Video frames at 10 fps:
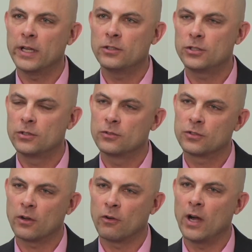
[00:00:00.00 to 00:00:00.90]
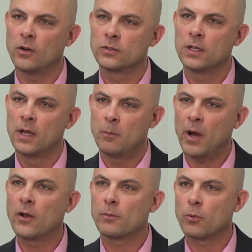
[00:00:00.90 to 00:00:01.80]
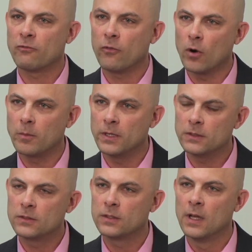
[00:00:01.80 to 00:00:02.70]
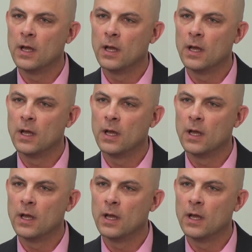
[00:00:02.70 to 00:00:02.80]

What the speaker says: issues around powder performance.